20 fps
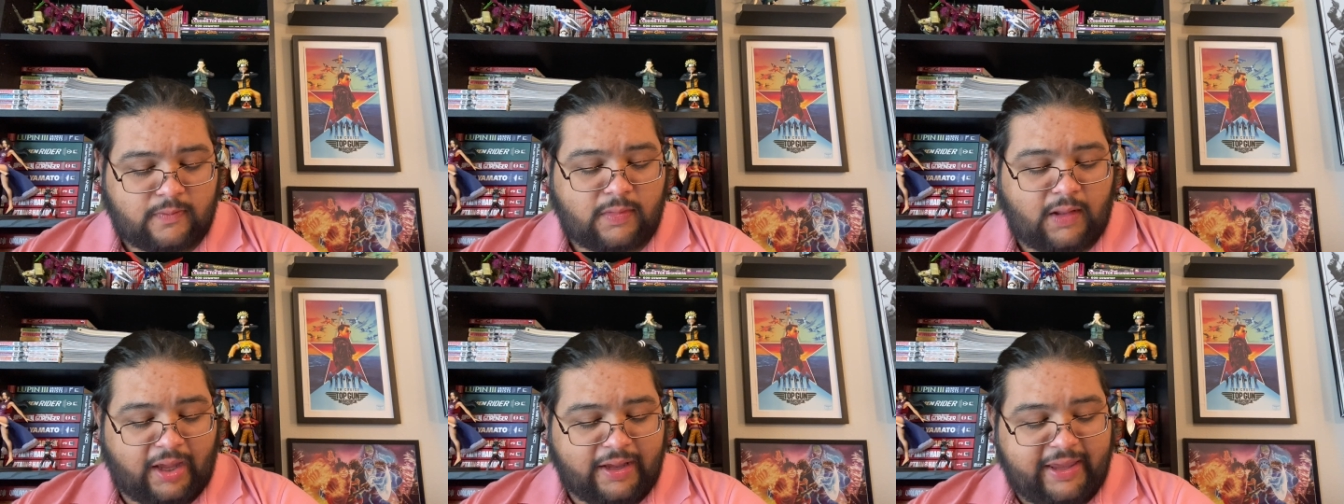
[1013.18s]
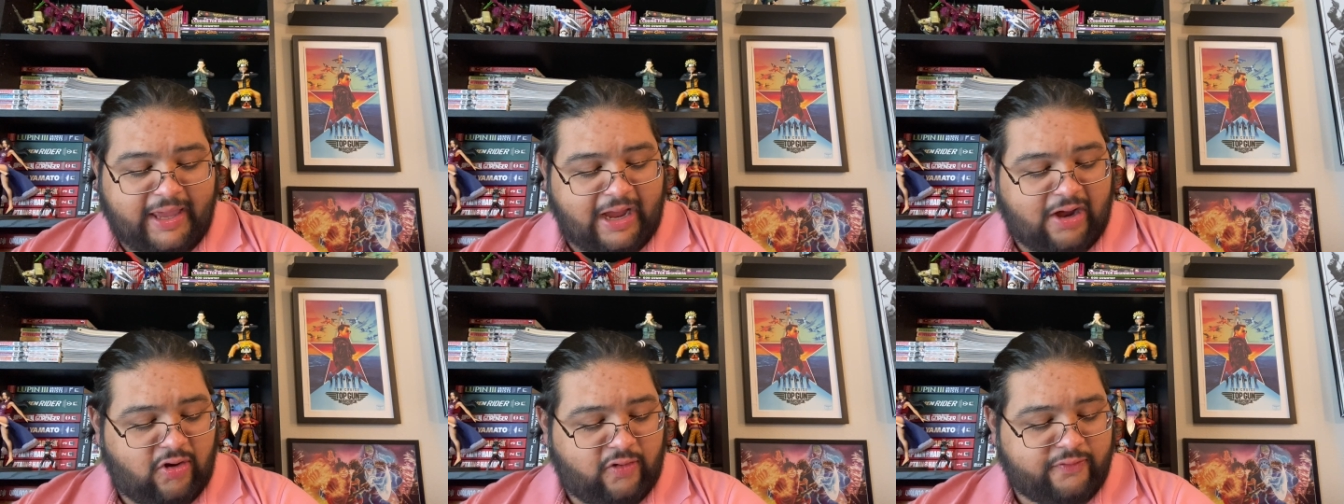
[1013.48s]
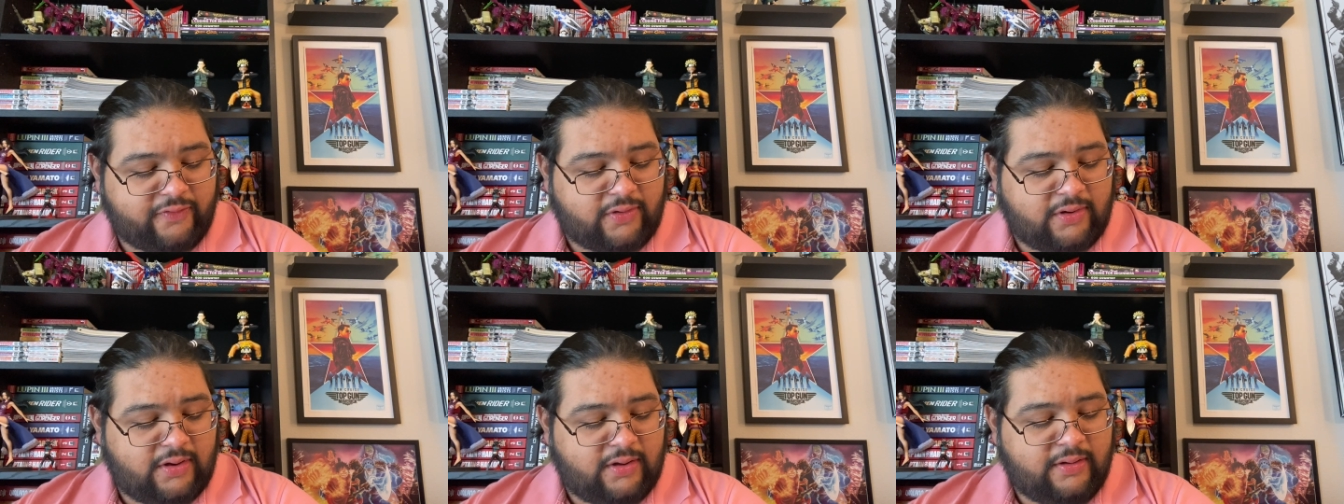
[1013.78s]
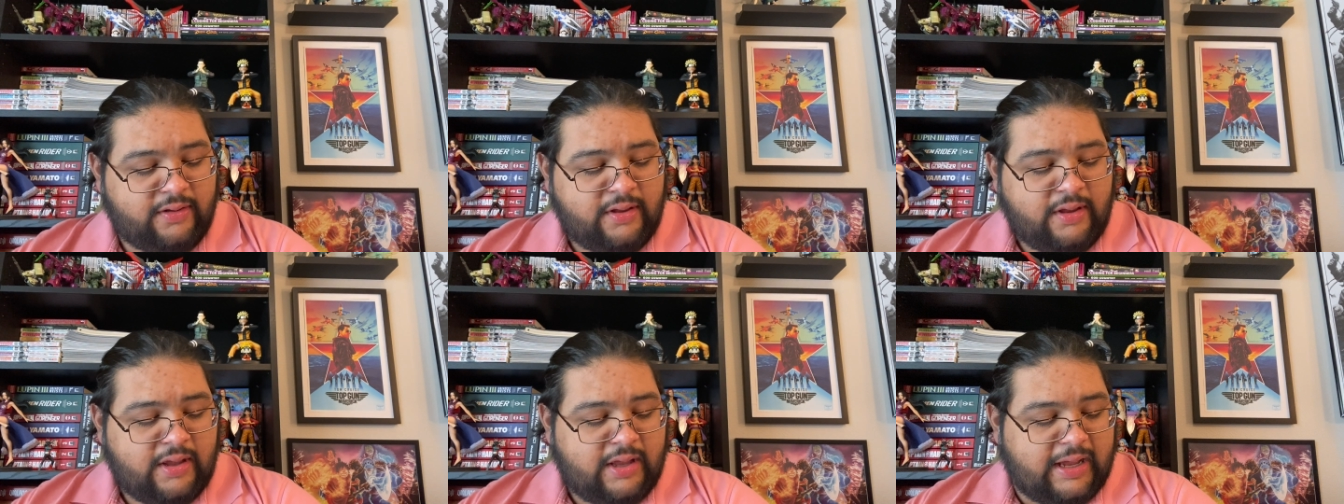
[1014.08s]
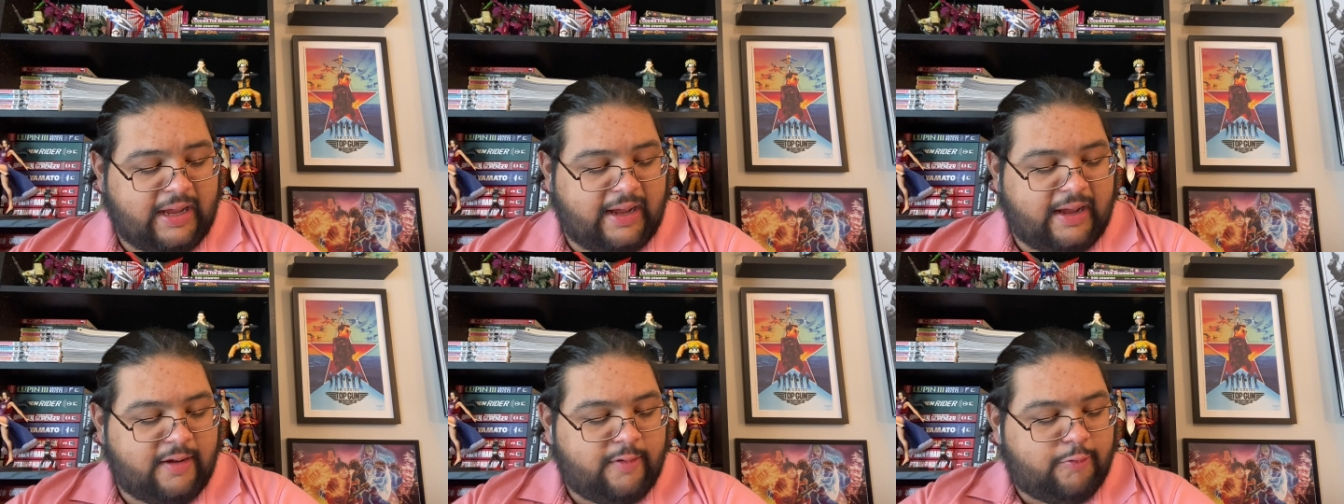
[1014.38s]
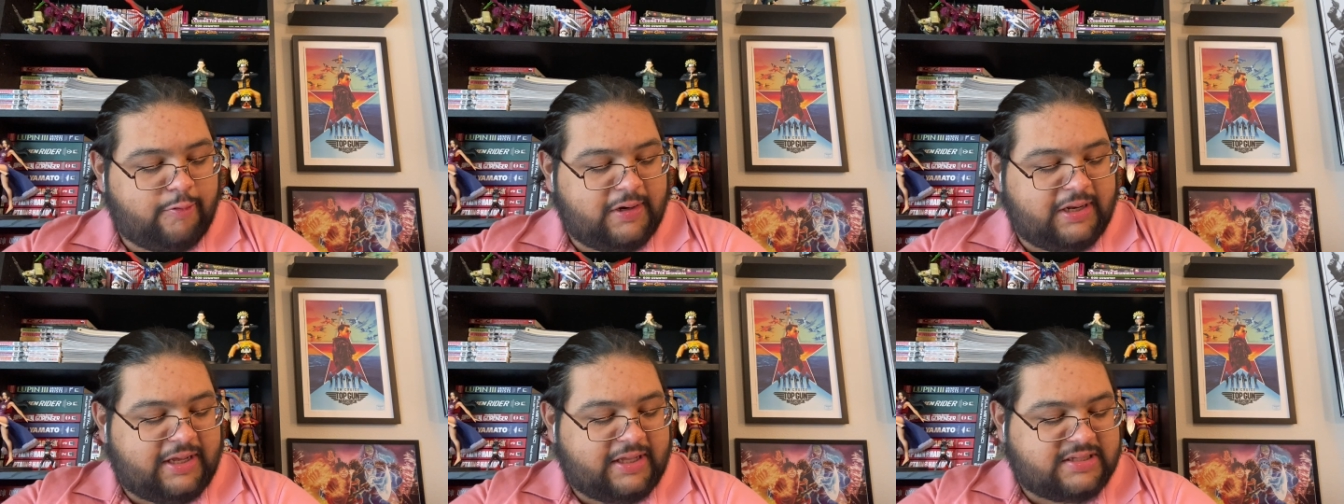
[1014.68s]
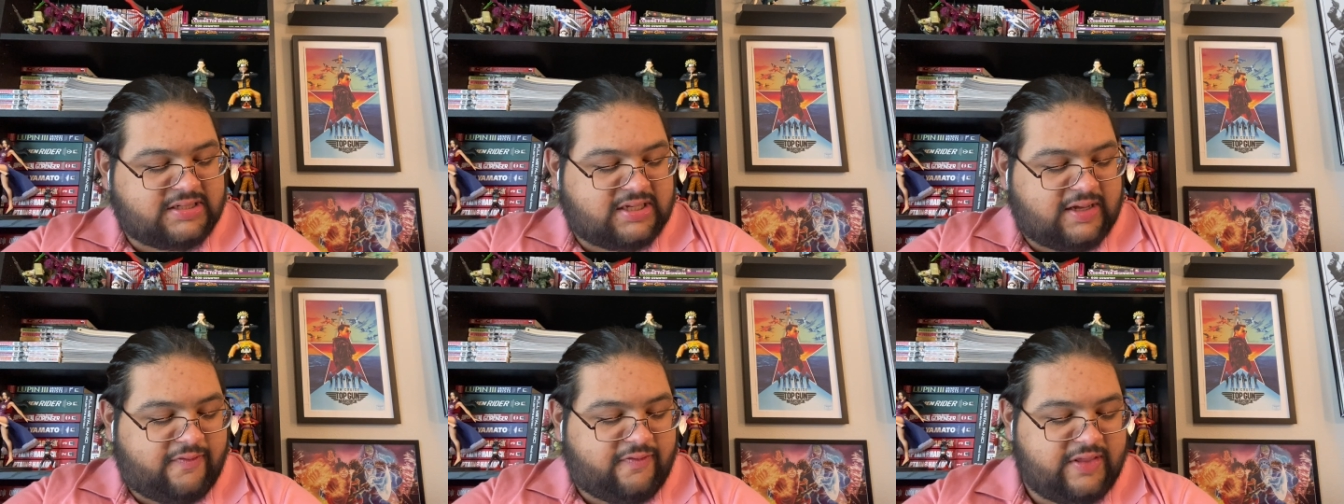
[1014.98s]
yeah, overall, uh, really good
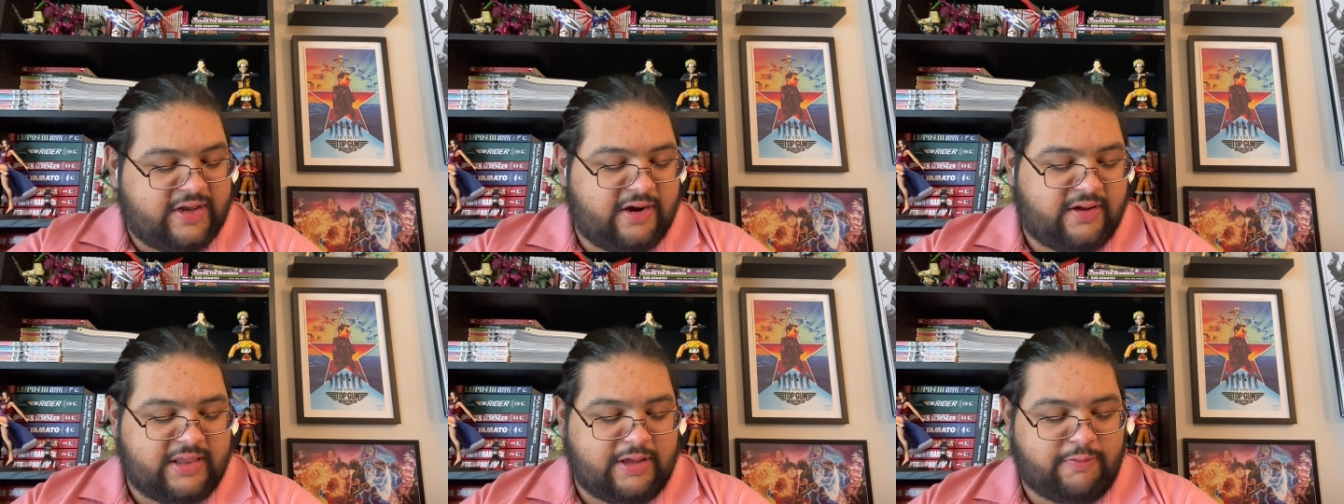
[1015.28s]
stuff there.